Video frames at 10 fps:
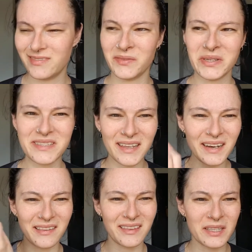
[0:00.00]
Once again,
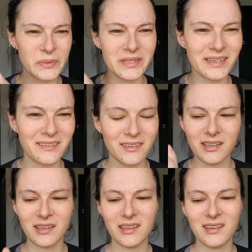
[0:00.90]
I think this was like
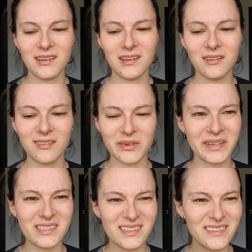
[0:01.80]
3
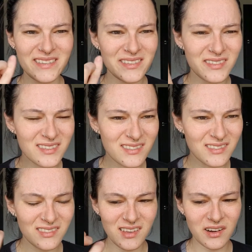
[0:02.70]
stitches.
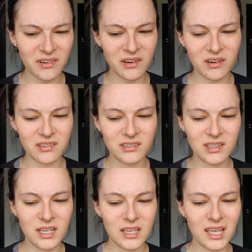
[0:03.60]
I don't know.
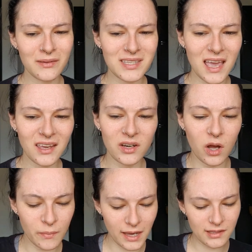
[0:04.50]
It was hanging
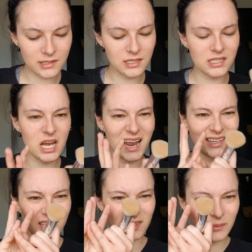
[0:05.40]
on by this tiny
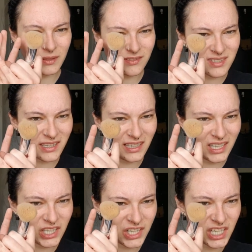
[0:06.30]
little bit of skin
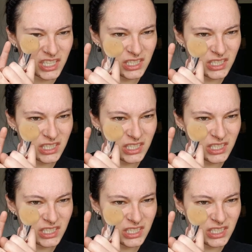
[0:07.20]
here.